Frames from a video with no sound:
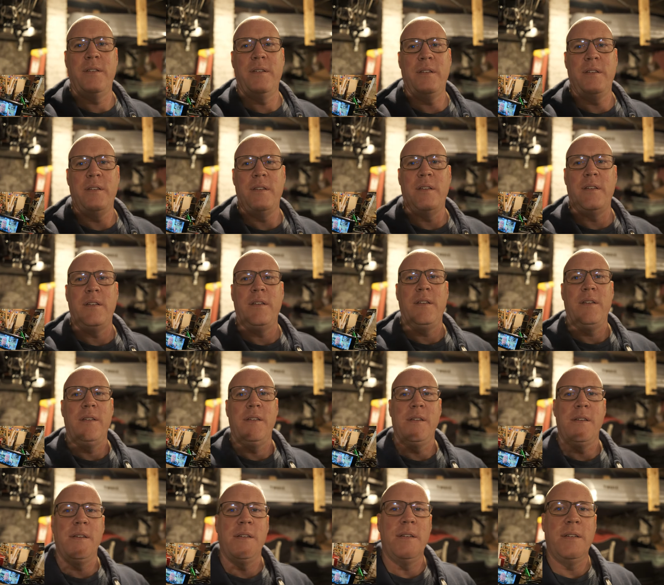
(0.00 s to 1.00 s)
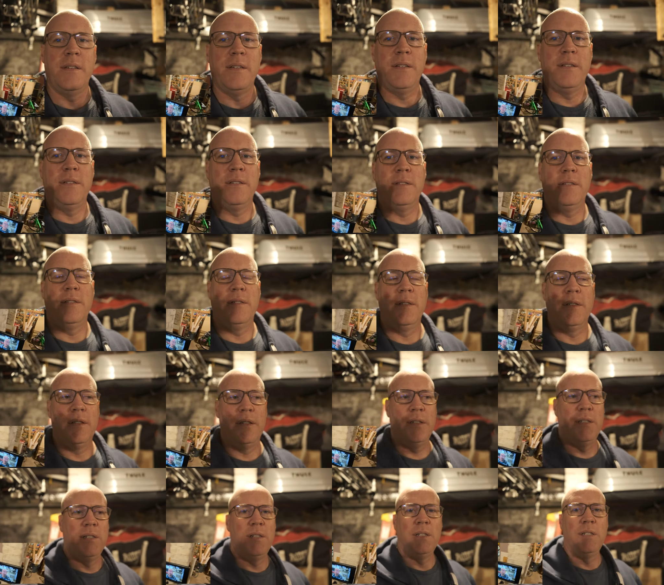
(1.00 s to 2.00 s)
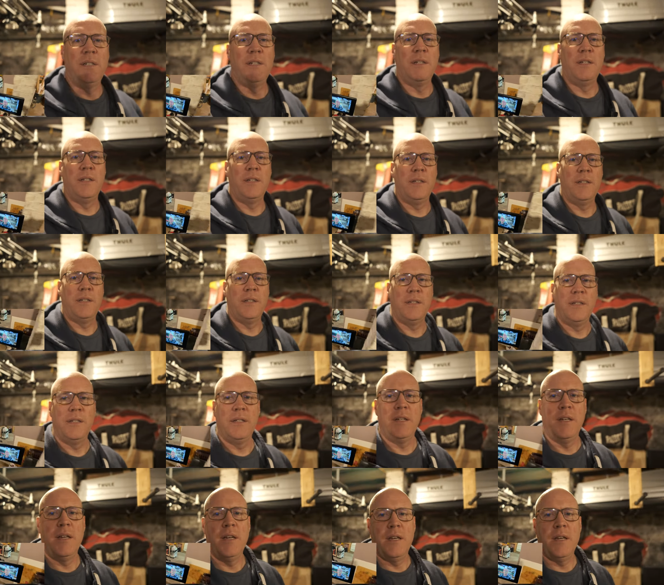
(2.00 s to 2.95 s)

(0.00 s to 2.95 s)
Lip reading: Nothing is said.